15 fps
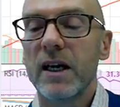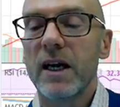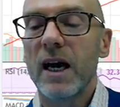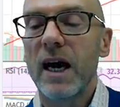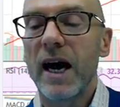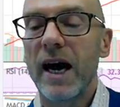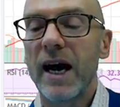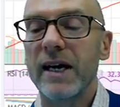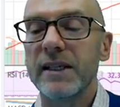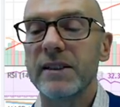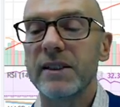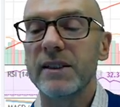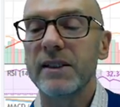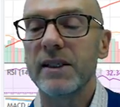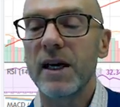
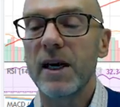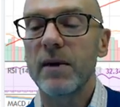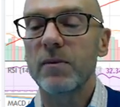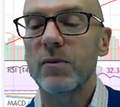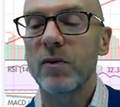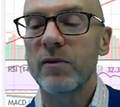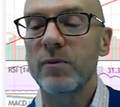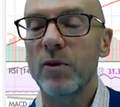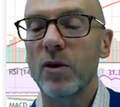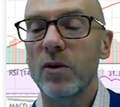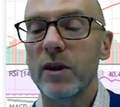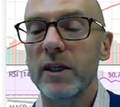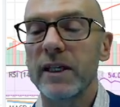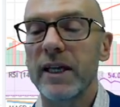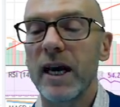and we've
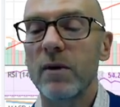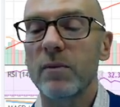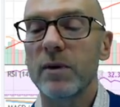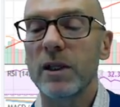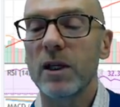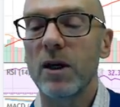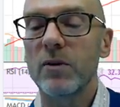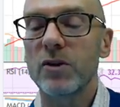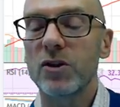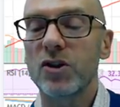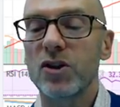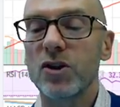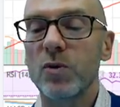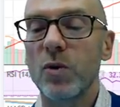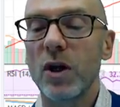broken down below the
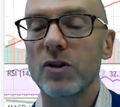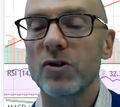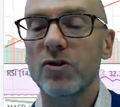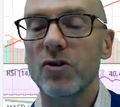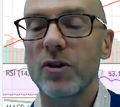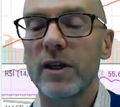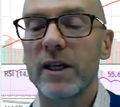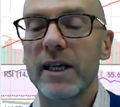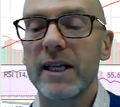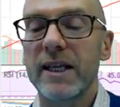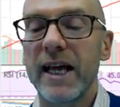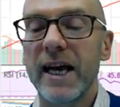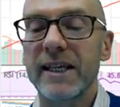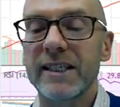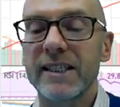200.
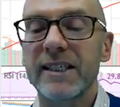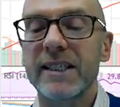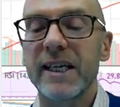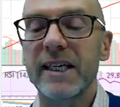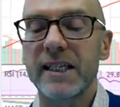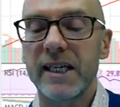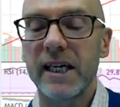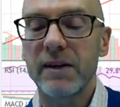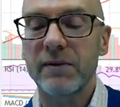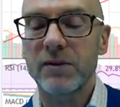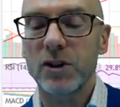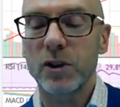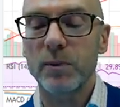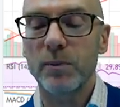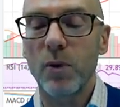That did give
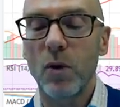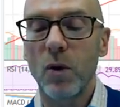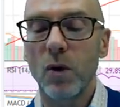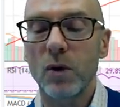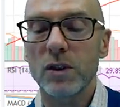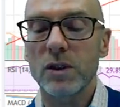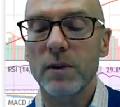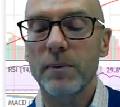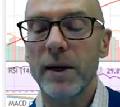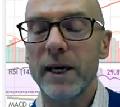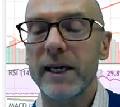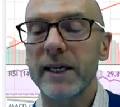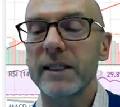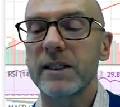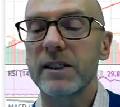support
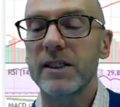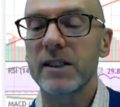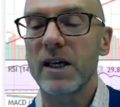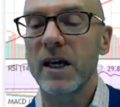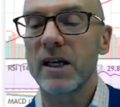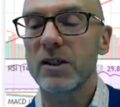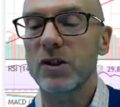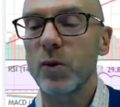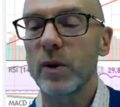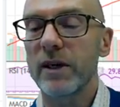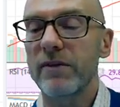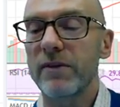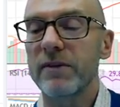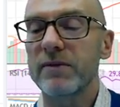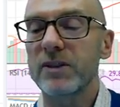back in
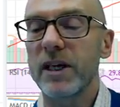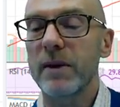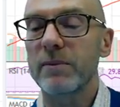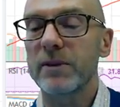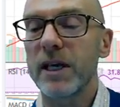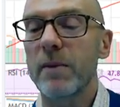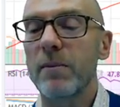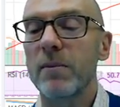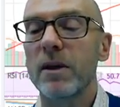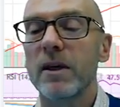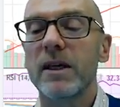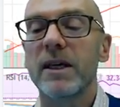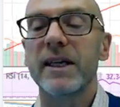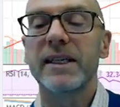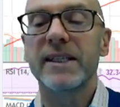25th September,
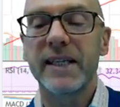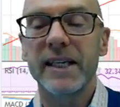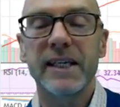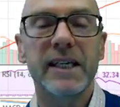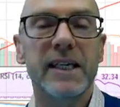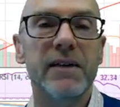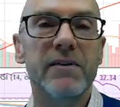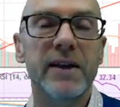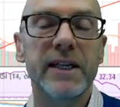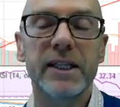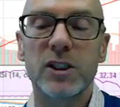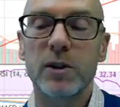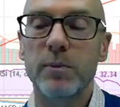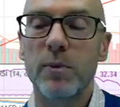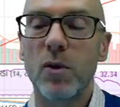didn't give any
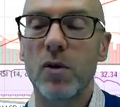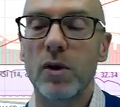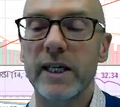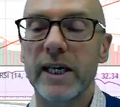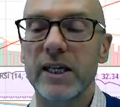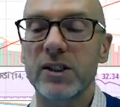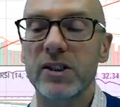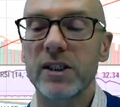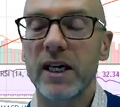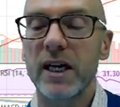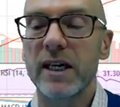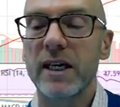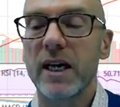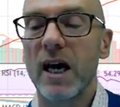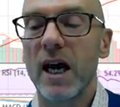support
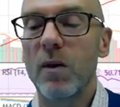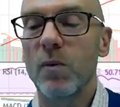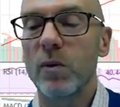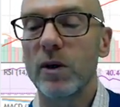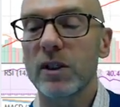yesterday, and will